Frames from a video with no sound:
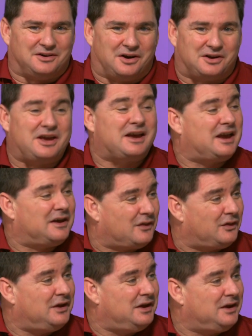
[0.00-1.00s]
are kicking in
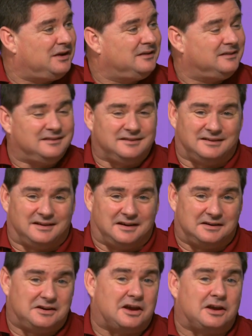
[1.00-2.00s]
the league
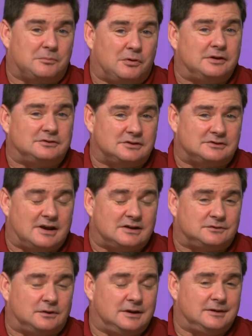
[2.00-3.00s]
and kicking pretty
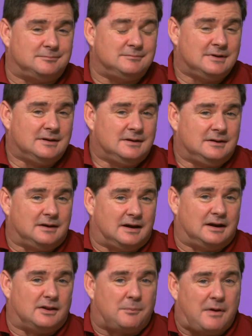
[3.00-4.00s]
successfully. And
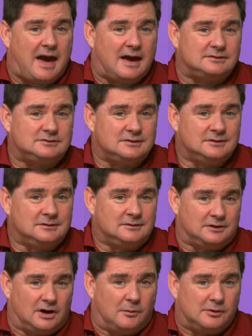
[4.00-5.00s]
in the past,
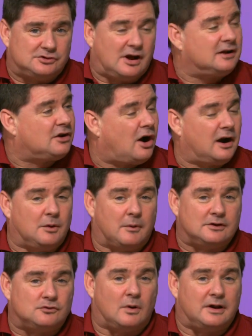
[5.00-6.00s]
when John Carney
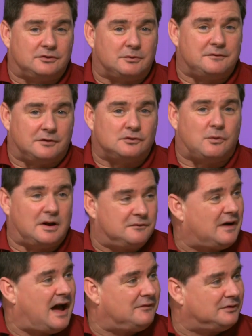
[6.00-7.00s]
went 23 for
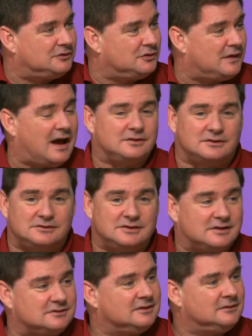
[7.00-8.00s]
25 in
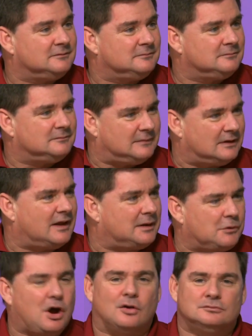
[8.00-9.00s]
2006, they let
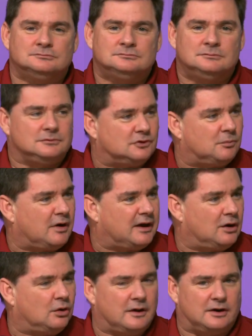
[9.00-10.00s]
him go to bring
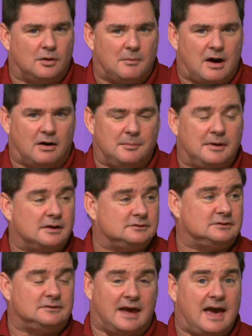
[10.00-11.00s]
in Orlando Mare
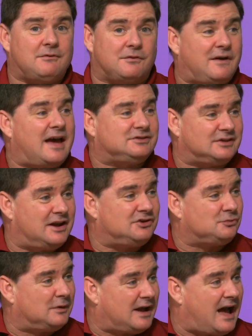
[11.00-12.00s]
because they have a
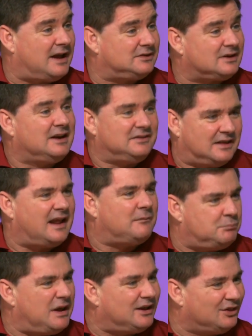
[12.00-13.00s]
fascination with guys that
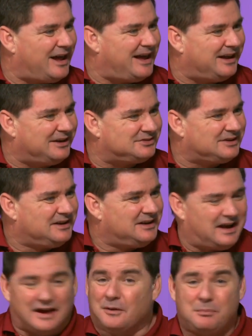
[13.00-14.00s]
have big legs.
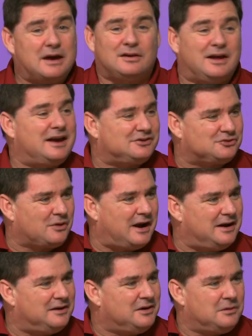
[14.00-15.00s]
And the big leg's
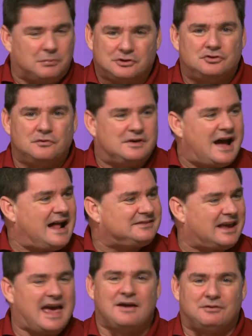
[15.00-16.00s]
great, but you've got
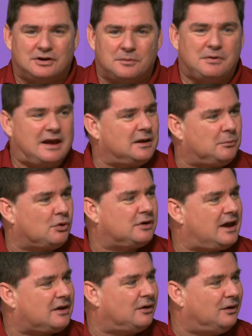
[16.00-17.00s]
to have a dependable
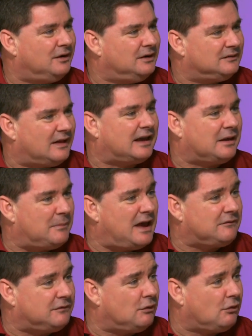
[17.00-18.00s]
kicker that can
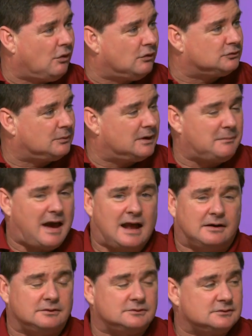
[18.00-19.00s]
make field goals when it
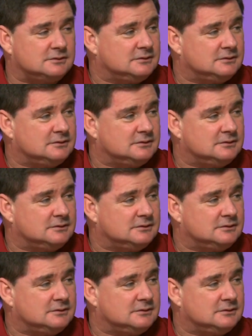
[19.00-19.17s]
matters.